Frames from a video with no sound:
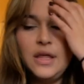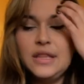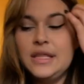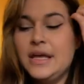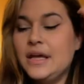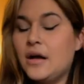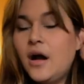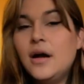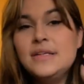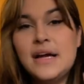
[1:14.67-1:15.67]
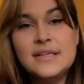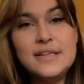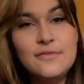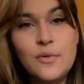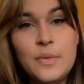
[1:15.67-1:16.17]
the context
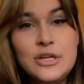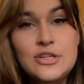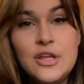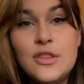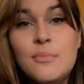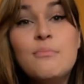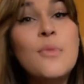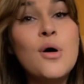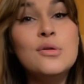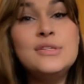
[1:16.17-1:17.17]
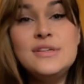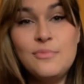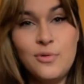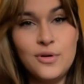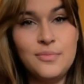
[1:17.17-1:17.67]
information, the most
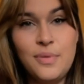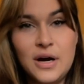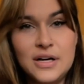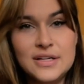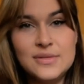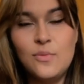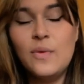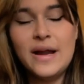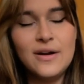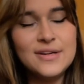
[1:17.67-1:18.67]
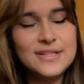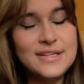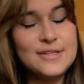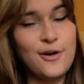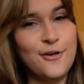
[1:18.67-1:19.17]
important part, where did
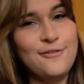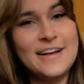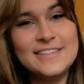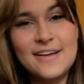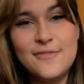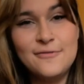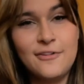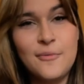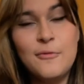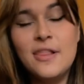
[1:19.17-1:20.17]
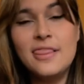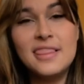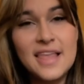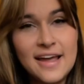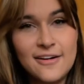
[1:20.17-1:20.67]
these artifacts come from? What
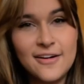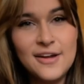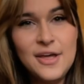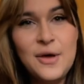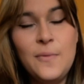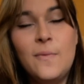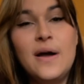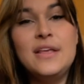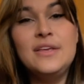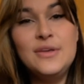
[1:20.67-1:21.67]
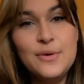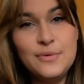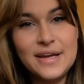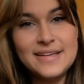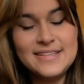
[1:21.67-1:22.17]
layer? What
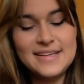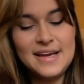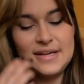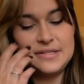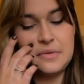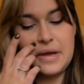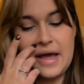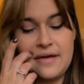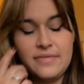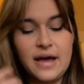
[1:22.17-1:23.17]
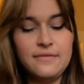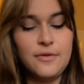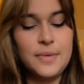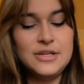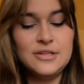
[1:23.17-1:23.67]
unit? So we have that
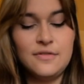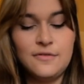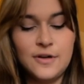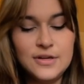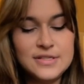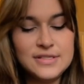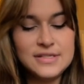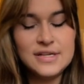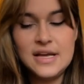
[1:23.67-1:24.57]
information first.